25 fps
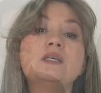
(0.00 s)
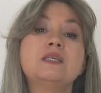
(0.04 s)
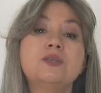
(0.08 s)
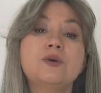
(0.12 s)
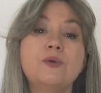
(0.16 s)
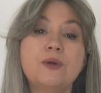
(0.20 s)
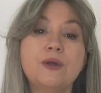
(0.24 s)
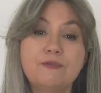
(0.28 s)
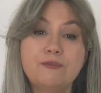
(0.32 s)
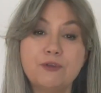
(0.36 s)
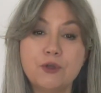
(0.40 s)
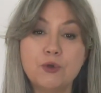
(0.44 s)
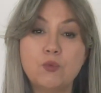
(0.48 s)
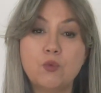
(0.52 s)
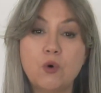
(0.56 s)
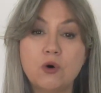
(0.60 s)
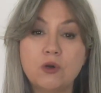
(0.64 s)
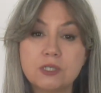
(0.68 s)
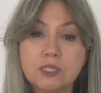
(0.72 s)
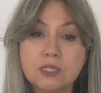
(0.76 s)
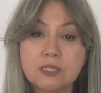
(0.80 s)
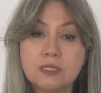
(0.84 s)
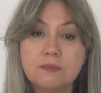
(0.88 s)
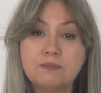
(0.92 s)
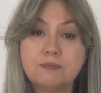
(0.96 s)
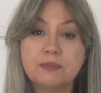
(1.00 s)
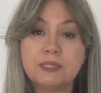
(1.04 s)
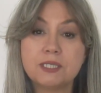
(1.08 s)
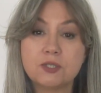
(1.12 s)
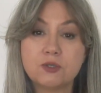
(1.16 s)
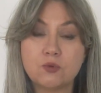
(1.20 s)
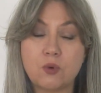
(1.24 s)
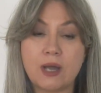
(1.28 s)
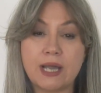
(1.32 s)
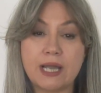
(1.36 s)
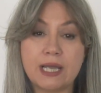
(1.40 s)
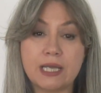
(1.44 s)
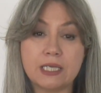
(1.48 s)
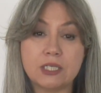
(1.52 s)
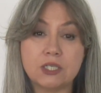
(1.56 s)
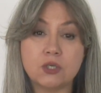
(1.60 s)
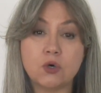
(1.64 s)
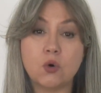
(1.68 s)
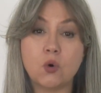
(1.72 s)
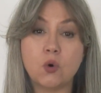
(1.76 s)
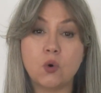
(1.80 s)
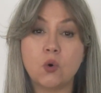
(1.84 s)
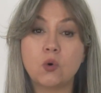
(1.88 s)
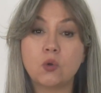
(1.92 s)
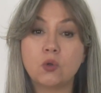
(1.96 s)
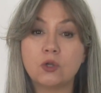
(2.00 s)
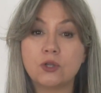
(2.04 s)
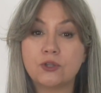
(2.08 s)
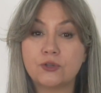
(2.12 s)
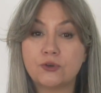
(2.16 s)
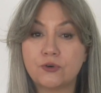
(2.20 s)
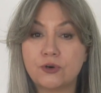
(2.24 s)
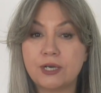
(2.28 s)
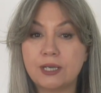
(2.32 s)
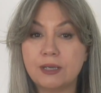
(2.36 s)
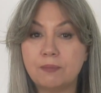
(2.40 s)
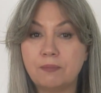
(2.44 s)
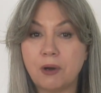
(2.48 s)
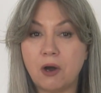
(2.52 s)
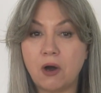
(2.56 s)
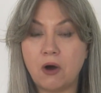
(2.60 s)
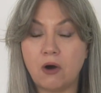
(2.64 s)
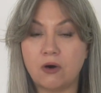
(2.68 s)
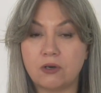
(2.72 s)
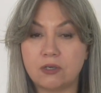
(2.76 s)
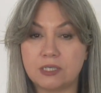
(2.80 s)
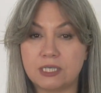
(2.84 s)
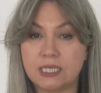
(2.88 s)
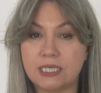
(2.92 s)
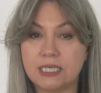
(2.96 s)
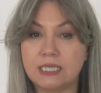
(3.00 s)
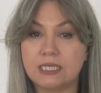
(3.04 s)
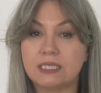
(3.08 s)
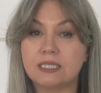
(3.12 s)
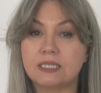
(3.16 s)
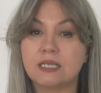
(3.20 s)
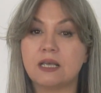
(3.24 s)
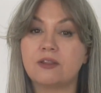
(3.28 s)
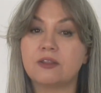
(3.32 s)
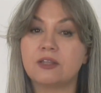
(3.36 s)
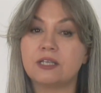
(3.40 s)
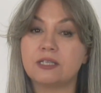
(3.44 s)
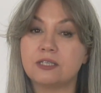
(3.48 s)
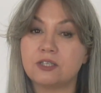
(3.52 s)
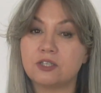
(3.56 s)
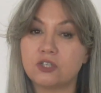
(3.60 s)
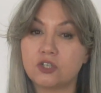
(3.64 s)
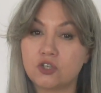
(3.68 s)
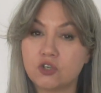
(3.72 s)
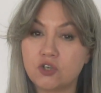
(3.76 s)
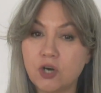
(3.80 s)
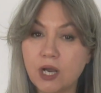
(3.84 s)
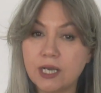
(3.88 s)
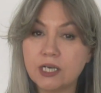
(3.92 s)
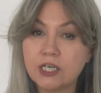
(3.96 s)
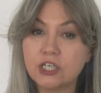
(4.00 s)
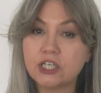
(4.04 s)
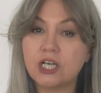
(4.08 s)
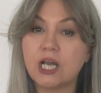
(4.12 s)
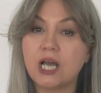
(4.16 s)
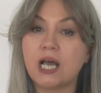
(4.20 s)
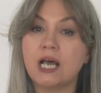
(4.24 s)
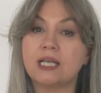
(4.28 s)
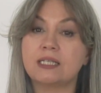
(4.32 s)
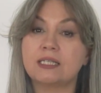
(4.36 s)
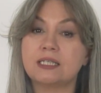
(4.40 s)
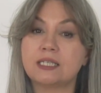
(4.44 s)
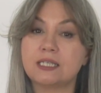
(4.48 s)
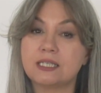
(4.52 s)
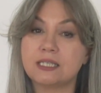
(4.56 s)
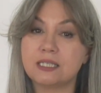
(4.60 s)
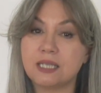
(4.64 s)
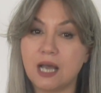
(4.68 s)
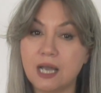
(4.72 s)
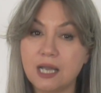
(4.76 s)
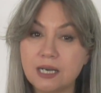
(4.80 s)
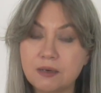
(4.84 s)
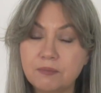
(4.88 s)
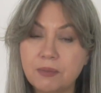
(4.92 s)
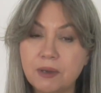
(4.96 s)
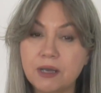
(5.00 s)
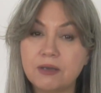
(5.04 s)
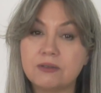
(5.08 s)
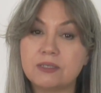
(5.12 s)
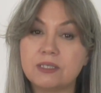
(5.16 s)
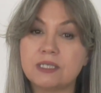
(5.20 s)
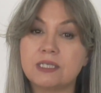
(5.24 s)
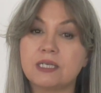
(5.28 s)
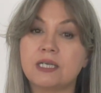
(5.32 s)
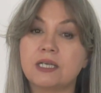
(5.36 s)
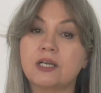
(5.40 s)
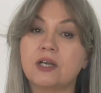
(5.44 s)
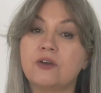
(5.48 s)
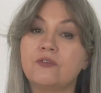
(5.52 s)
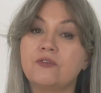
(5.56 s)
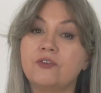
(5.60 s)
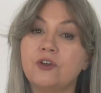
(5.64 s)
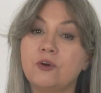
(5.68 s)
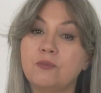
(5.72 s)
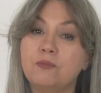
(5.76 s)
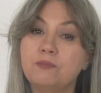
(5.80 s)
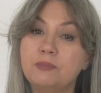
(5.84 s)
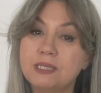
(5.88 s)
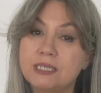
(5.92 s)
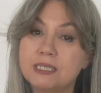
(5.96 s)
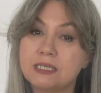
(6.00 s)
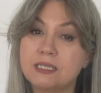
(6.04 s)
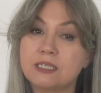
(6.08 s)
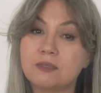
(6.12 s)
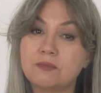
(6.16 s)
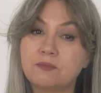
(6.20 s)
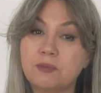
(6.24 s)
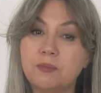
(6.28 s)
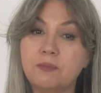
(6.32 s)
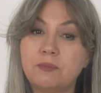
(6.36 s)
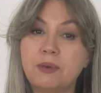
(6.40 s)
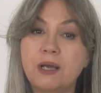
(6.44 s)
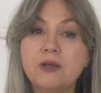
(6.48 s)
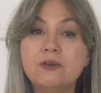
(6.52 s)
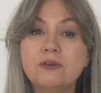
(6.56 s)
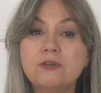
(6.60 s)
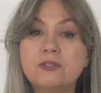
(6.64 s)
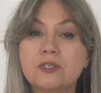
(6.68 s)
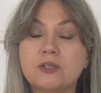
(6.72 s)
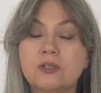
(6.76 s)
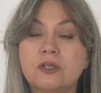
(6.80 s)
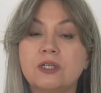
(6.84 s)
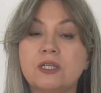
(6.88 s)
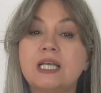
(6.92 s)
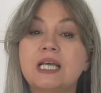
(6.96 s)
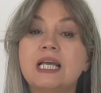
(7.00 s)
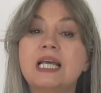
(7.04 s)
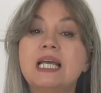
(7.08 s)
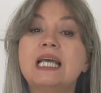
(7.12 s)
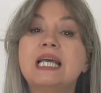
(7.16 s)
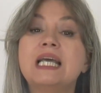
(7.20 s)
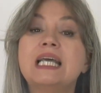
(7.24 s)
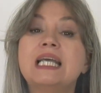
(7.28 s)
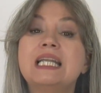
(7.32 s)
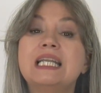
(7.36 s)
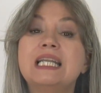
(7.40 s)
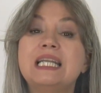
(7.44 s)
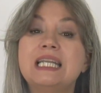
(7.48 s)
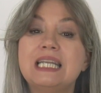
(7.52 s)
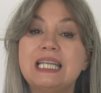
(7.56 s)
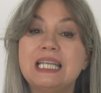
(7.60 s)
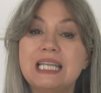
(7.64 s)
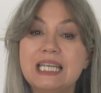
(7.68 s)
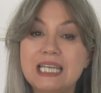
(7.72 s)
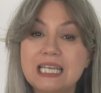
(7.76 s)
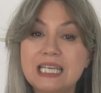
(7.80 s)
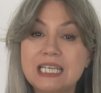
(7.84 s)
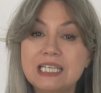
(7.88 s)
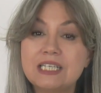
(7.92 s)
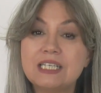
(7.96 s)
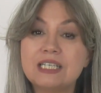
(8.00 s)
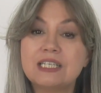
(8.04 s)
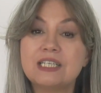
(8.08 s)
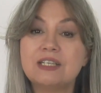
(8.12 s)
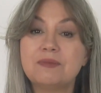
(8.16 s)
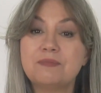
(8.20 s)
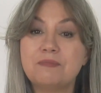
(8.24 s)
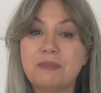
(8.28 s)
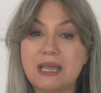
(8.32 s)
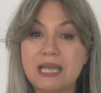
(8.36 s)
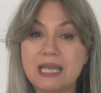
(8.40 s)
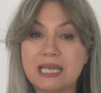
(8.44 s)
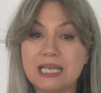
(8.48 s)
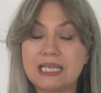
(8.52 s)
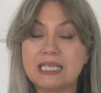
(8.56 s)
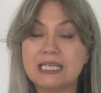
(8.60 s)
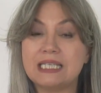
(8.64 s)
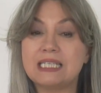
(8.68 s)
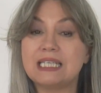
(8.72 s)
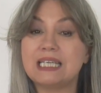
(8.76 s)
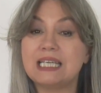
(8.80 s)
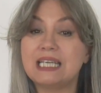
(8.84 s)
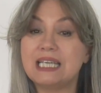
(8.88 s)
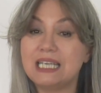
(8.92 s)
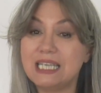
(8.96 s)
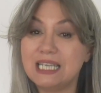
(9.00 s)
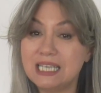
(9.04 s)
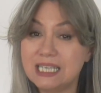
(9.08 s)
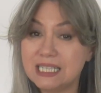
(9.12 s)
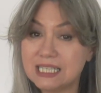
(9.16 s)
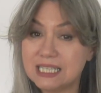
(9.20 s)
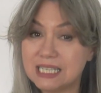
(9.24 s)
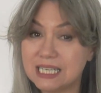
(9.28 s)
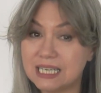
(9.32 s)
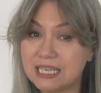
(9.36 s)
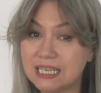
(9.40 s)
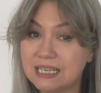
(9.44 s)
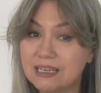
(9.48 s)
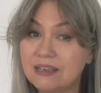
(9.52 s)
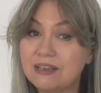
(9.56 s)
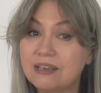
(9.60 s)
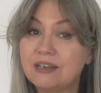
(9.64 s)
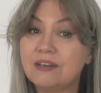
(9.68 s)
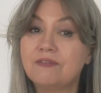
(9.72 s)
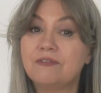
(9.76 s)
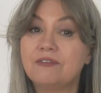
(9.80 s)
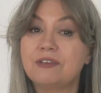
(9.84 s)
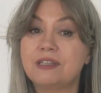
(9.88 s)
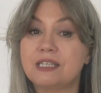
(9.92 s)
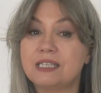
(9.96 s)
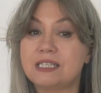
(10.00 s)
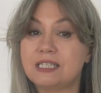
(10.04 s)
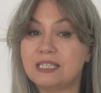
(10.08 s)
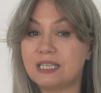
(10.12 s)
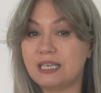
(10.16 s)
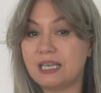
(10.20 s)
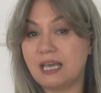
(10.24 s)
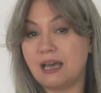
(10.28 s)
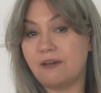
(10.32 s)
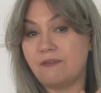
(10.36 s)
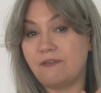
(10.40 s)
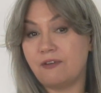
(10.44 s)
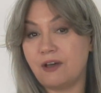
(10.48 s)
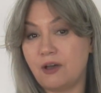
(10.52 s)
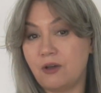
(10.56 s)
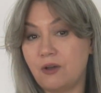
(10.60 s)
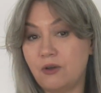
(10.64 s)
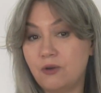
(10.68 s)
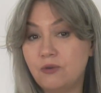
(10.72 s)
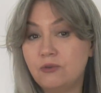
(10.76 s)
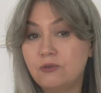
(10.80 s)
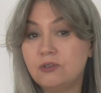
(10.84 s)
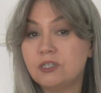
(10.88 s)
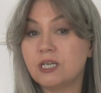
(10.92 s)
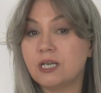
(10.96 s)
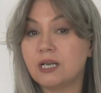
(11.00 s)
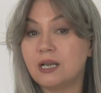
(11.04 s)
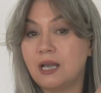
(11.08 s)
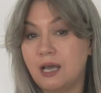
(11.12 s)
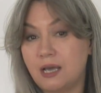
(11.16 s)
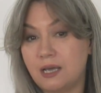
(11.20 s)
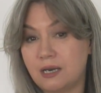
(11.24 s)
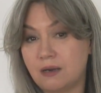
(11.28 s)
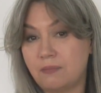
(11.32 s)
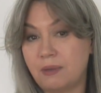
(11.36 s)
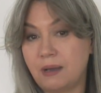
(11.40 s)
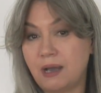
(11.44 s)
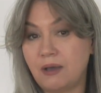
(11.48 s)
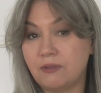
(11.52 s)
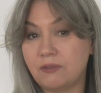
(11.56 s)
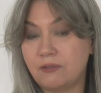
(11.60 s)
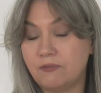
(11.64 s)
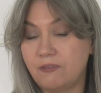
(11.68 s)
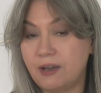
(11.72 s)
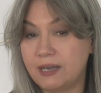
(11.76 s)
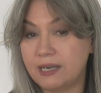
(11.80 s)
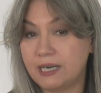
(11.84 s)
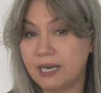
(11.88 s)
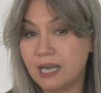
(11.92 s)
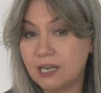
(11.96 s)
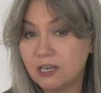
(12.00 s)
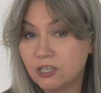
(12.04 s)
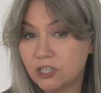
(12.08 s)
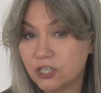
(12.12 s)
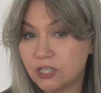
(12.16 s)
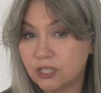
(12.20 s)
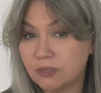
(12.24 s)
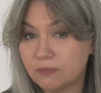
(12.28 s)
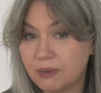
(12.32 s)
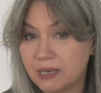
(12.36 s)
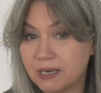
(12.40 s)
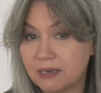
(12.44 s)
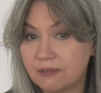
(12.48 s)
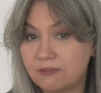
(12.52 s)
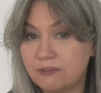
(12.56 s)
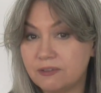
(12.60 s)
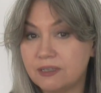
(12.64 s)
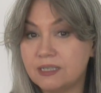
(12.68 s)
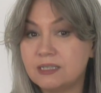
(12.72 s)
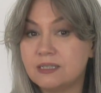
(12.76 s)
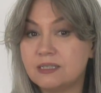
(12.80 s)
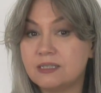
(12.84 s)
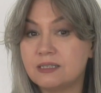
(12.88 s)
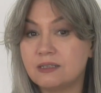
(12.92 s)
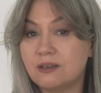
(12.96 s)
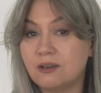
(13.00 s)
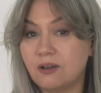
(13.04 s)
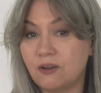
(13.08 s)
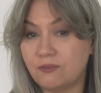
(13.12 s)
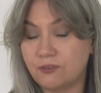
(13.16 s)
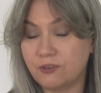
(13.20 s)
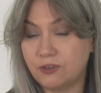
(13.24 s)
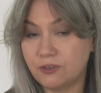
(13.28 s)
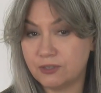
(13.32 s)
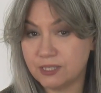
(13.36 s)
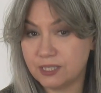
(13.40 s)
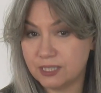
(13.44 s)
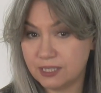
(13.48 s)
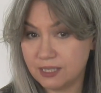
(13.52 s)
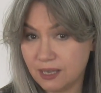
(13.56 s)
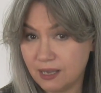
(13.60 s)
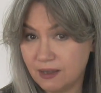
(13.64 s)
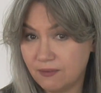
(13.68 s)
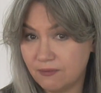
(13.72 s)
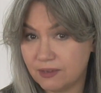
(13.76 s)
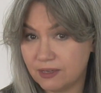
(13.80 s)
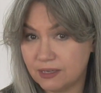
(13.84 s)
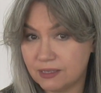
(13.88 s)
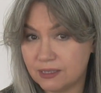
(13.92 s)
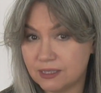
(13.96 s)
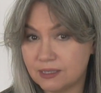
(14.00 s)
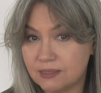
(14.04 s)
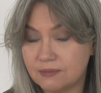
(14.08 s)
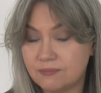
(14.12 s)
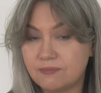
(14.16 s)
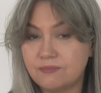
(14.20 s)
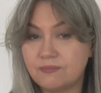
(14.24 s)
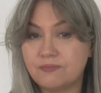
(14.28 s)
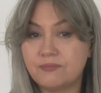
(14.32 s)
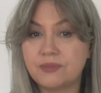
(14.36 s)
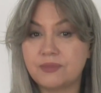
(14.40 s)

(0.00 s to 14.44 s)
So if you want to persuade all three parties, the structure and signposting of your business proposal need to make it easy for the CFO to learn about the financial benefits of your service.